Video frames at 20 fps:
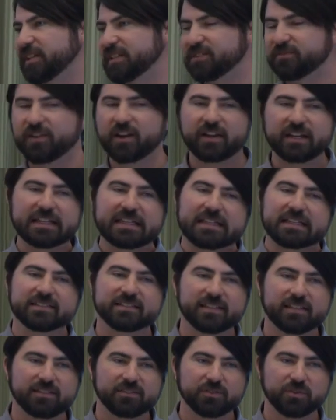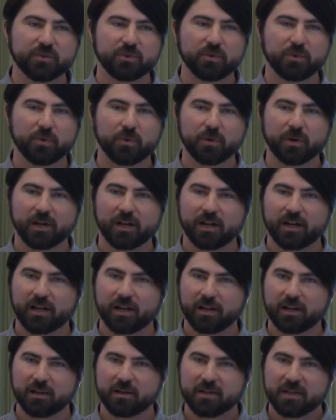It's very easy to
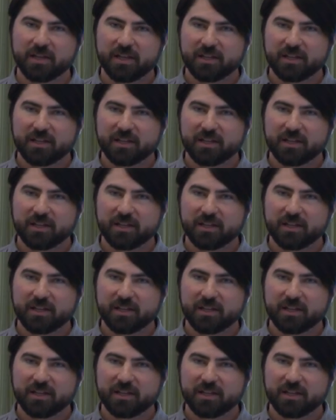uh,